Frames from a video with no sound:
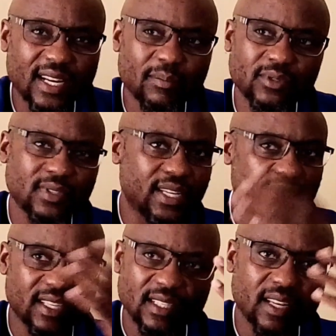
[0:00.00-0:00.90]
club to the
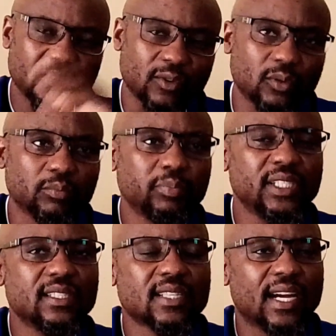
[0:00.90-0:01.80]
next level,
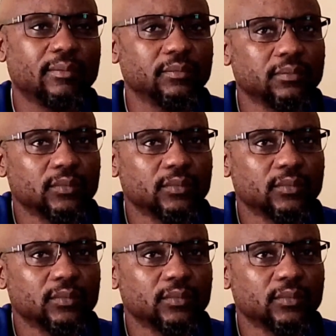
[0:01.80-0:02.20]
please come.